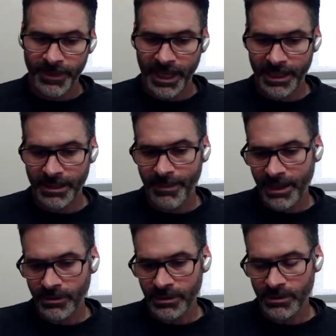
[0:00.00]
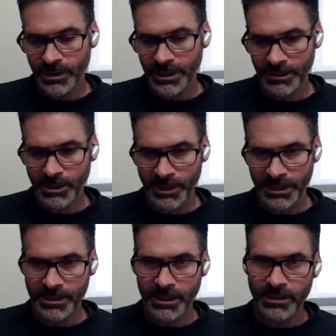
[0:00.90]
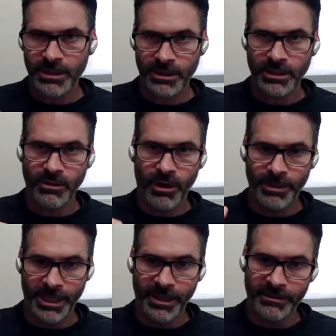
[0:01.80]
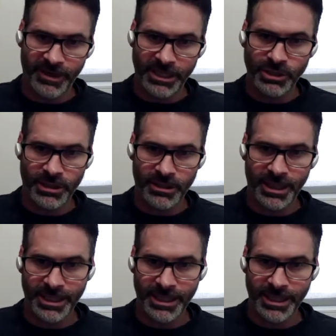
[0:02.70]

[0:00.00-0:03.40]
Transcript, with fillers: And in the mountains, we're seeing species that are starting to go up in elevation,